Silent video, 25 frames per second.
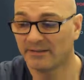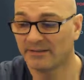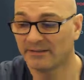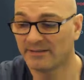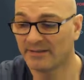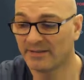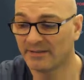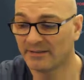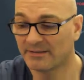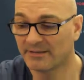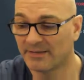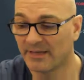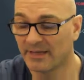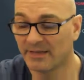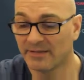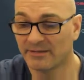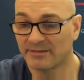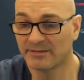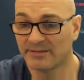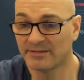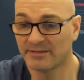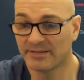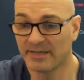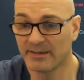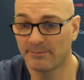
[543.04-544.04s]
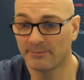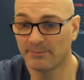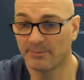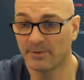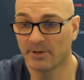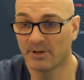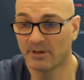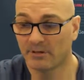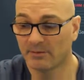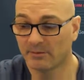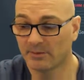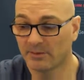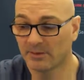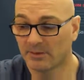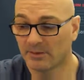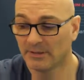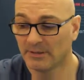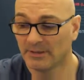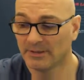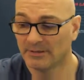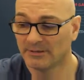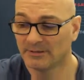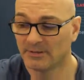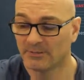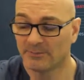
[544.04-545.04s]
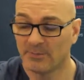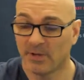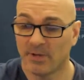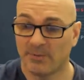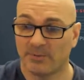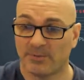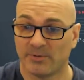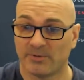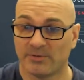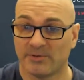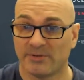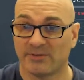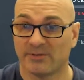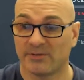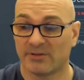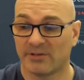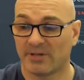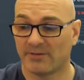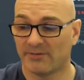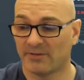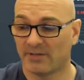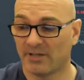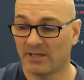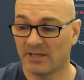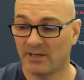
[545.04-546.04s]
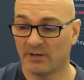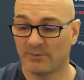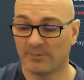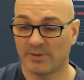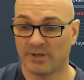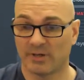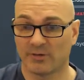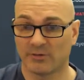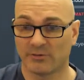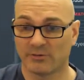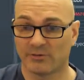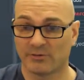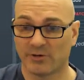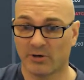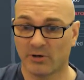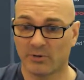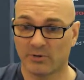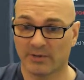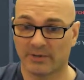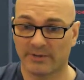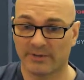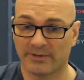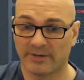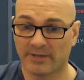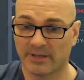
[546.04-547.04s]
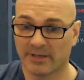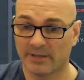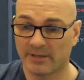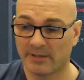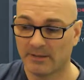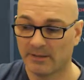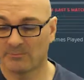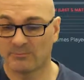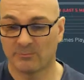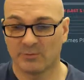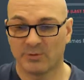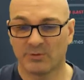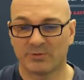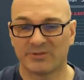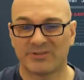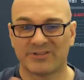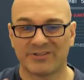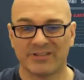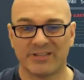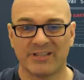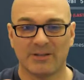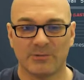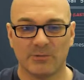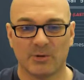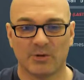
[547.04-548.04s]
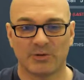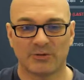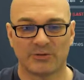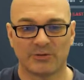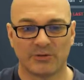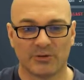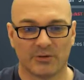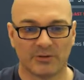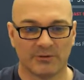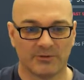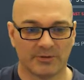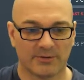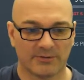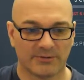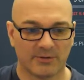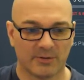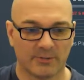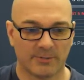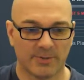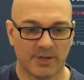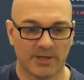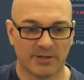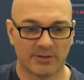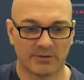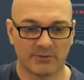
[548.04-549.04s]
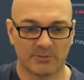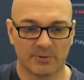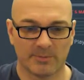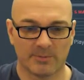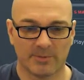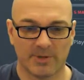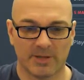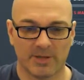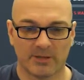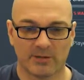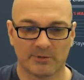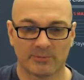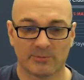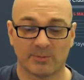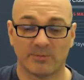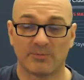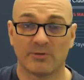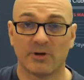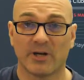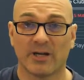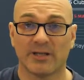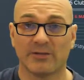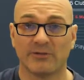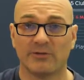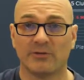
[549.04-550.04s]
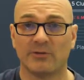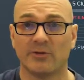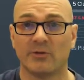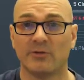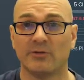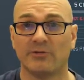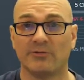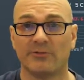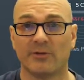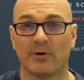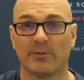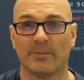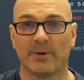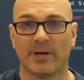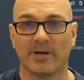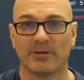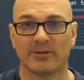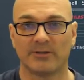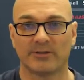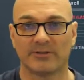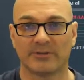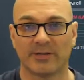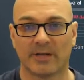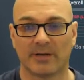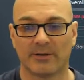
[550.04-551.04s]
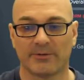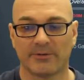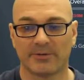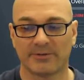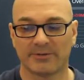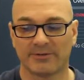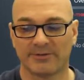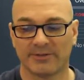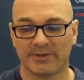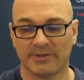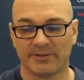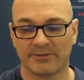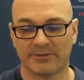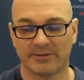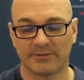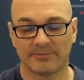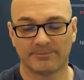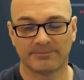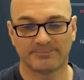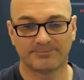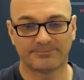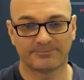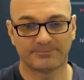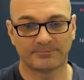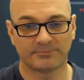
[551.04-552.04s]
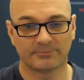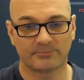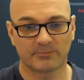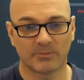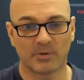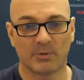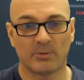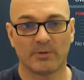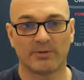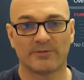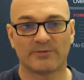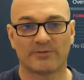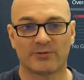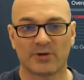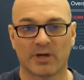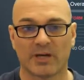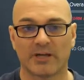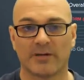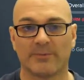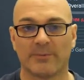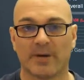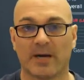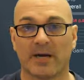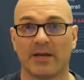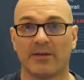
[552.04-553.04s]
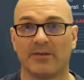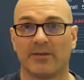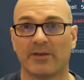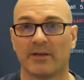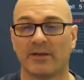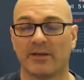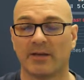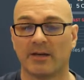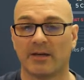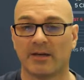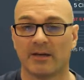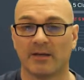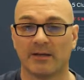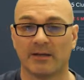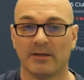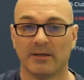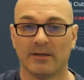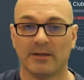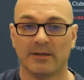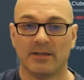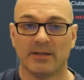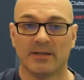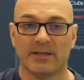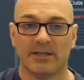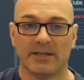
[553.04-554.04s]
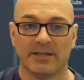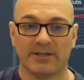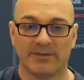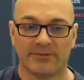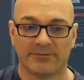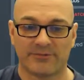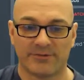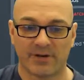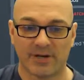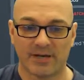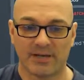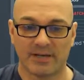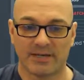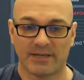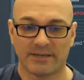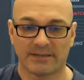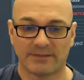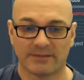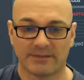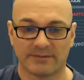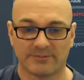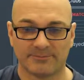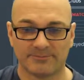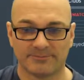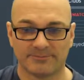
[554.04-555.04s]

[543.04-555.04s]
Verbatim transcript: he dictates the tempo. So I'm hoping he's going to have a little bit of control in there. We'll see what sort of a formation we play because we're trying two formations out this season. Or we've tried them out in the uh, in the friendlies.